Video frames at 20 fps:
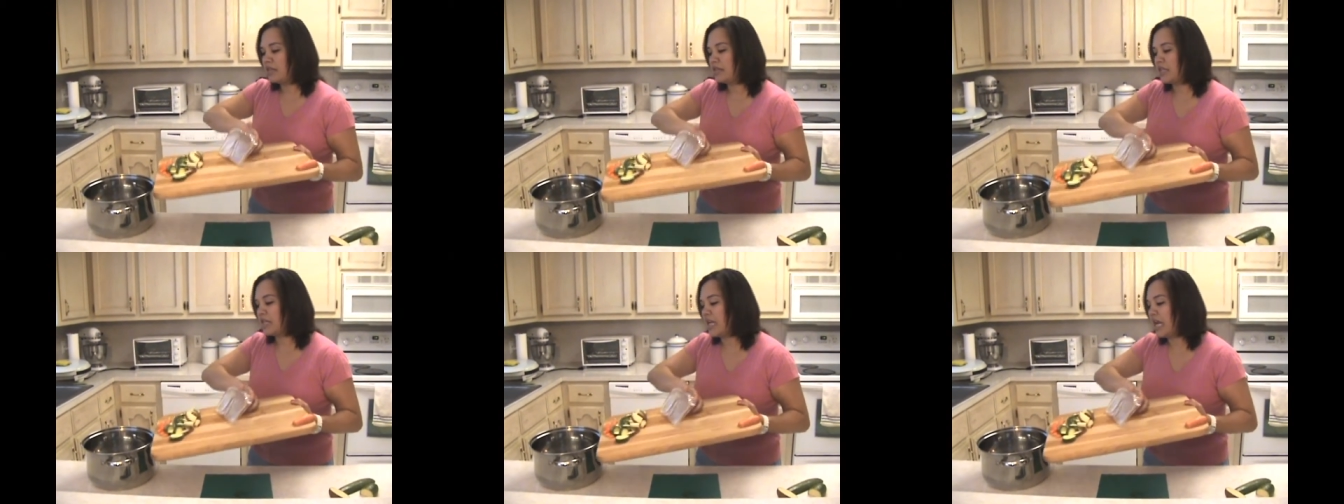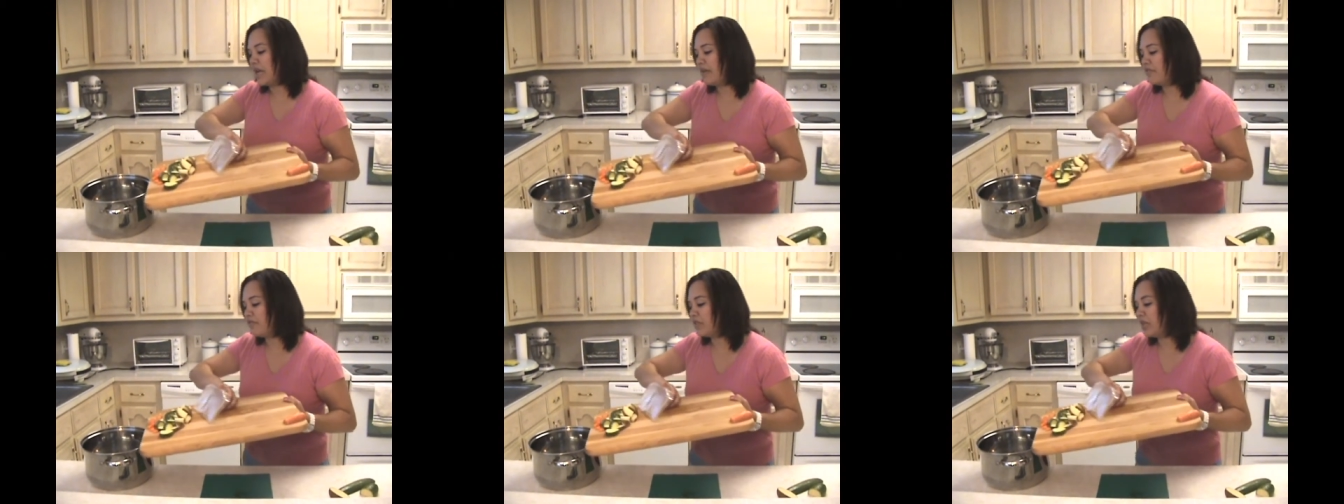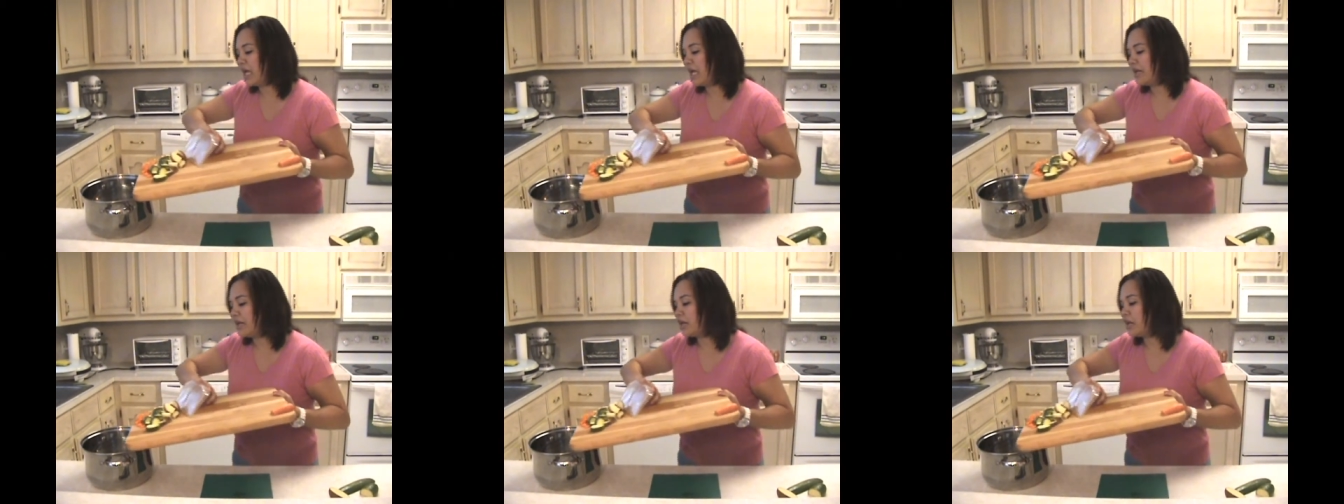the knife
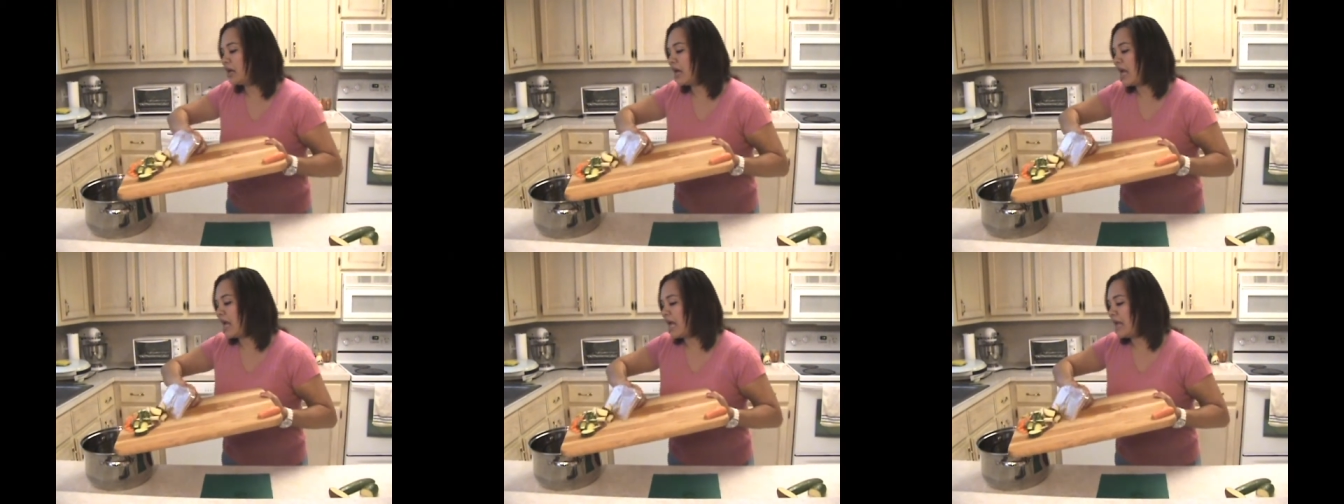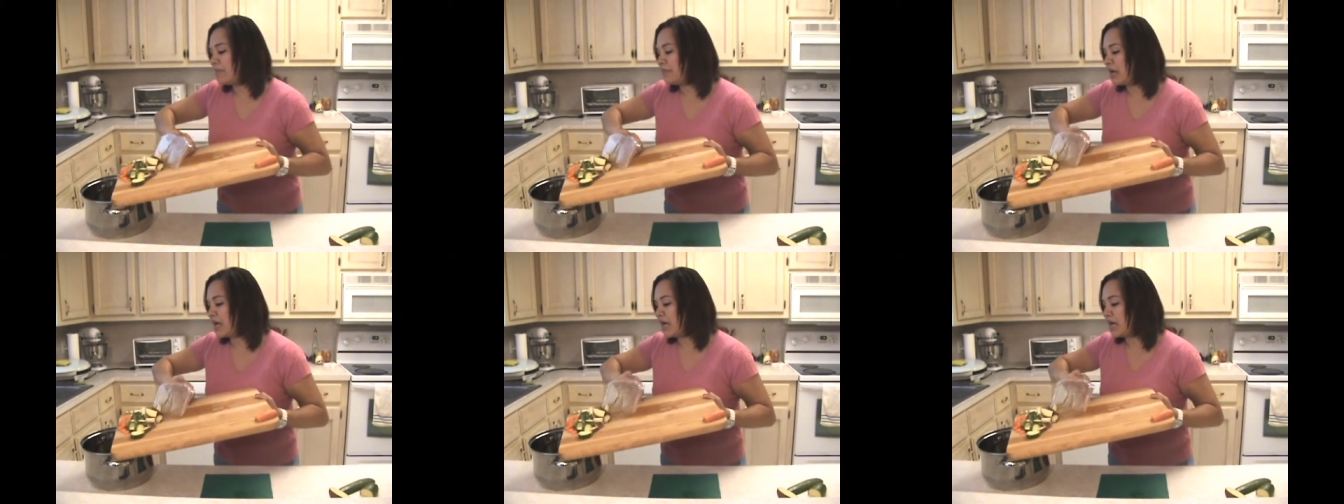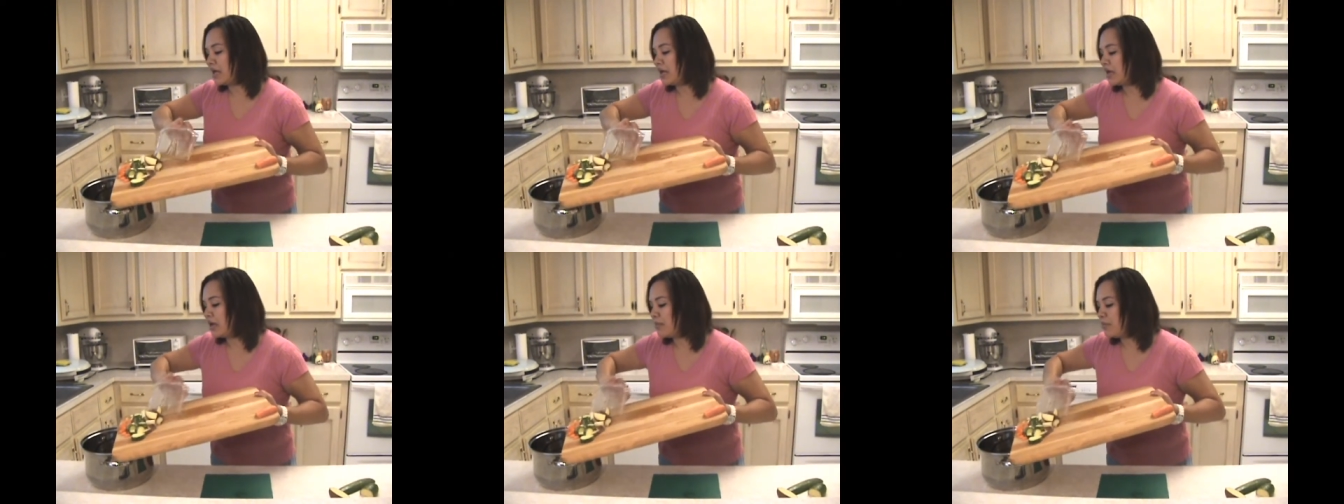glider and
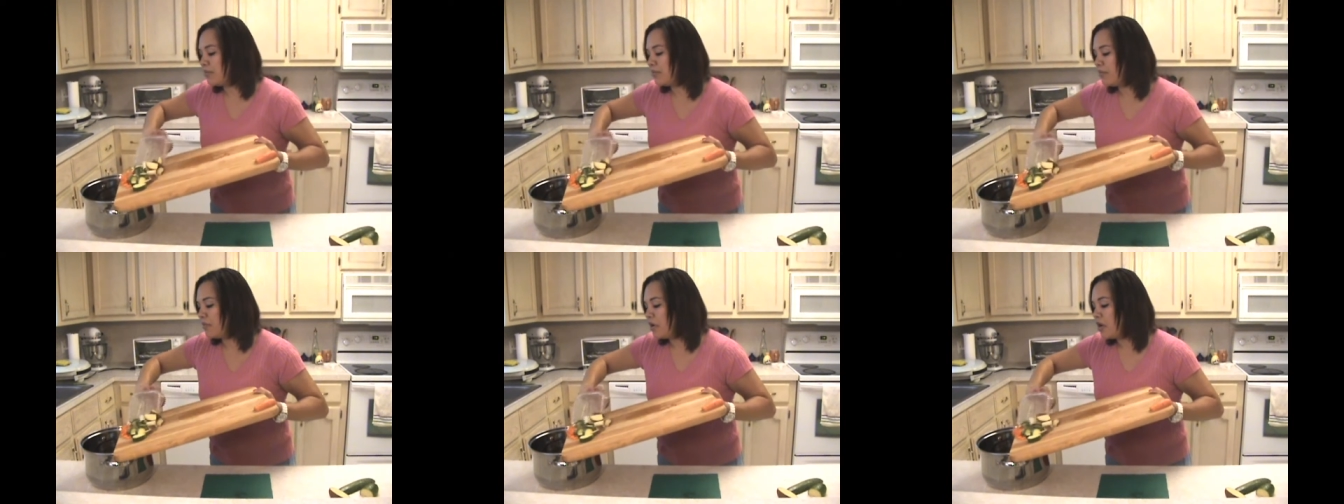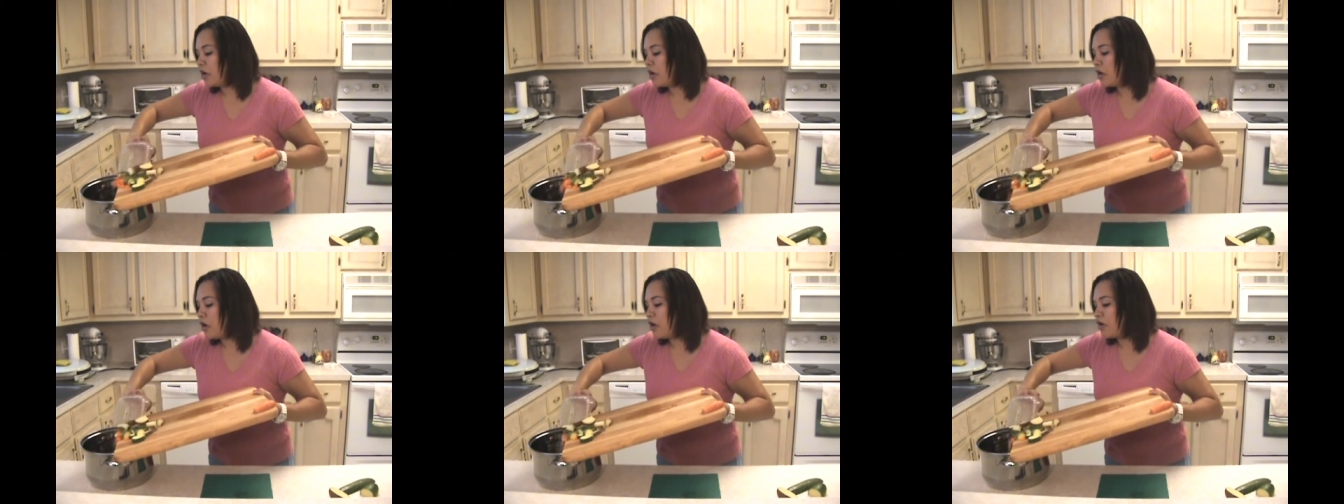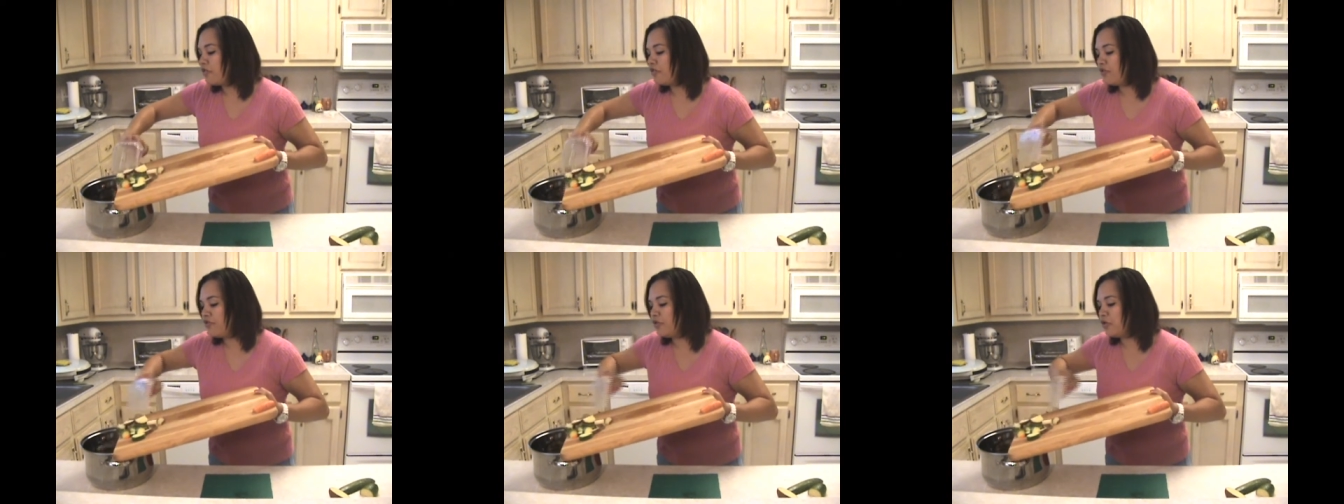my
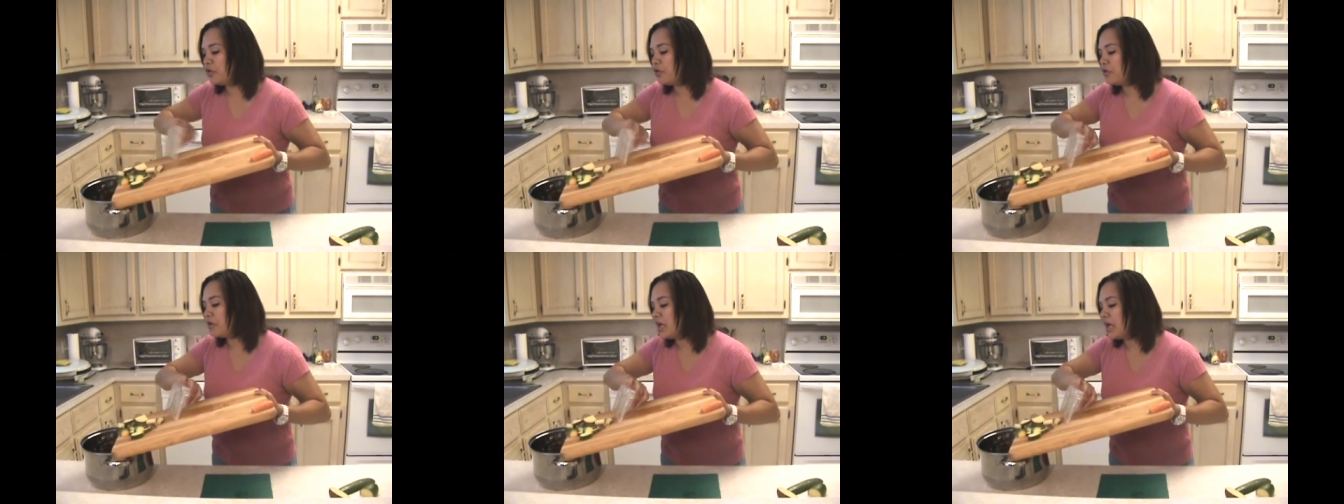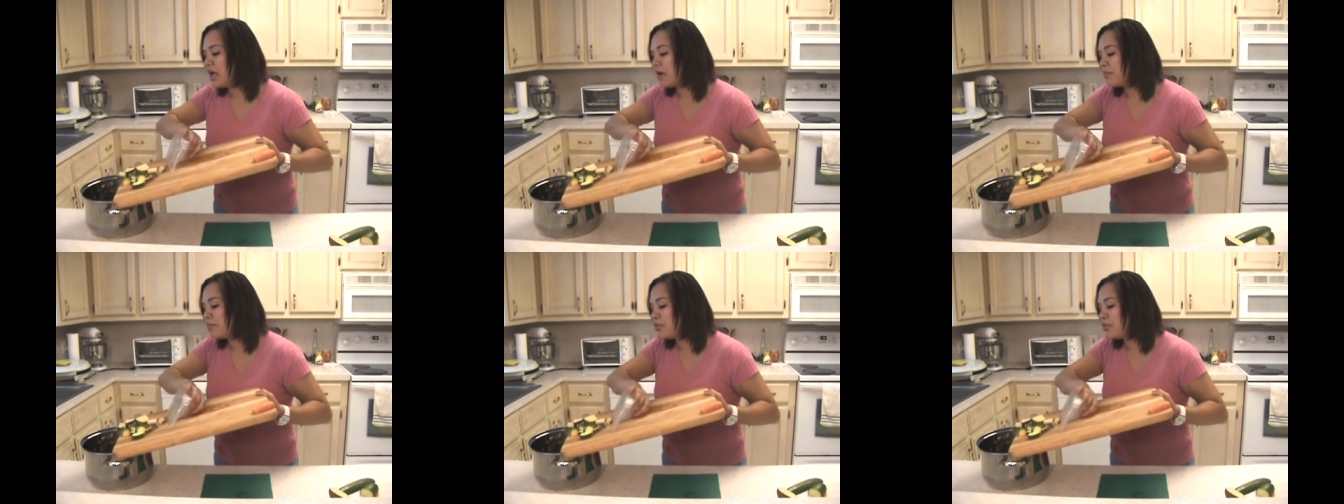food,